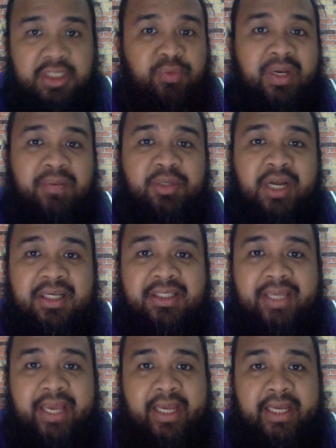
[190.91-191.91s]
That's what I'm trying to
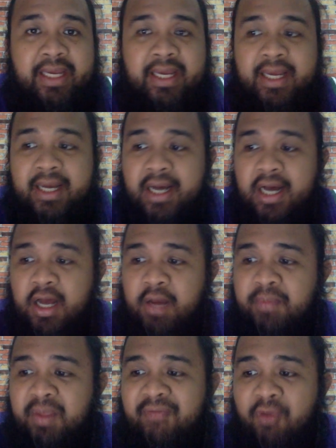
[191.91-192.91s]
say.
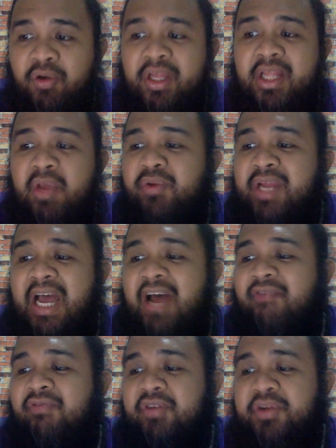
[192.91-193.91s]
If only they would
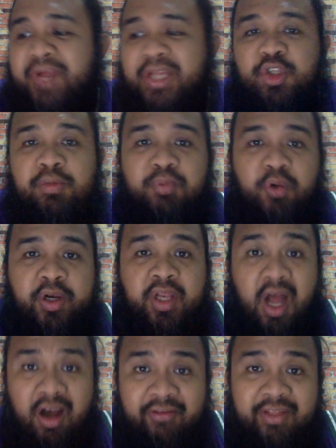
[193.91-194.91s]
have great support
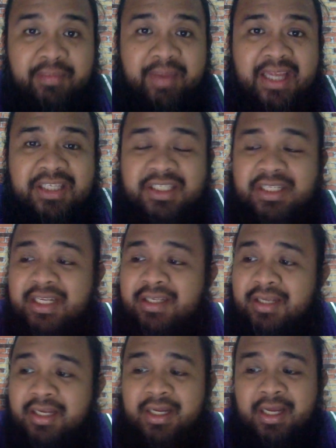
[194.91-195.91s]
off the bench,
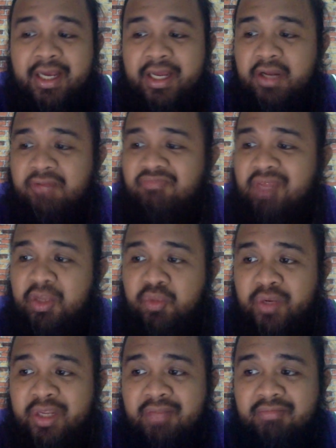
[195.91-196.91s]
then, you know, it
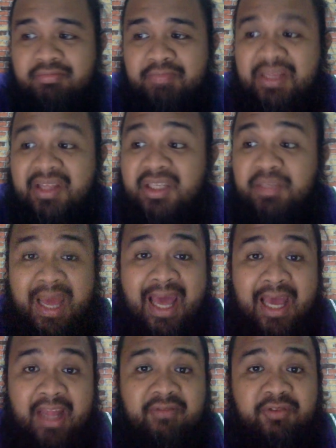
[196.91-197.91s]
wouldn't be this
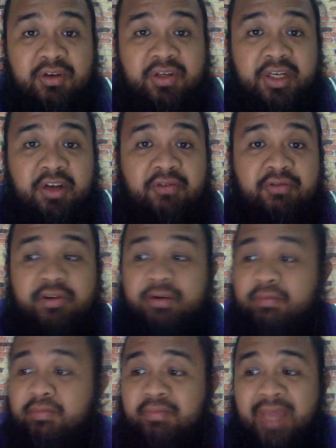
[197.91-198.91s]
bad for, you know,
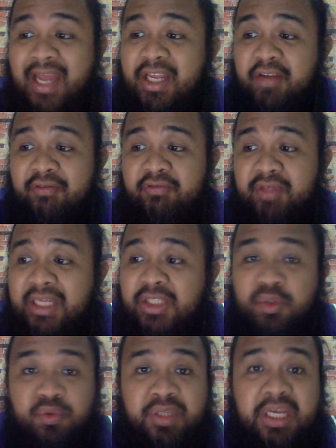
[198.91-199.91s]
for any of
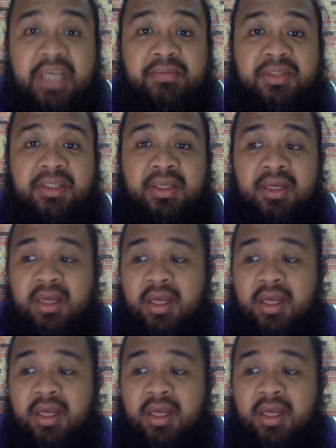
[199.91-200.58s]
these two teams.